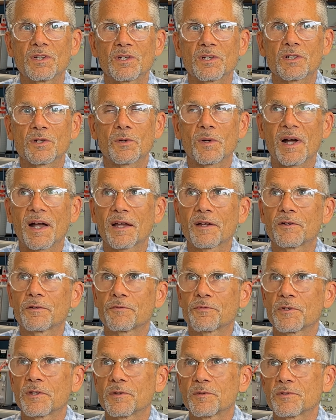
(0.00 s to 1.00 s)
go higher in
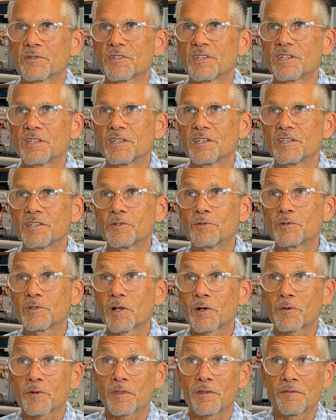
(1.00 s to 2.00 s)
frequency, you
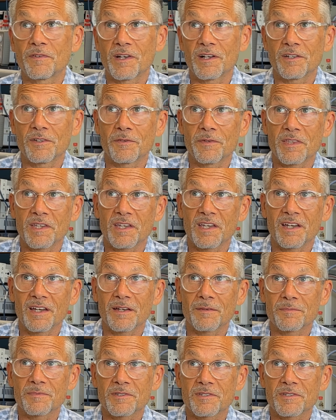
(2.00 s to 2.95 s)
lower the value of the cap.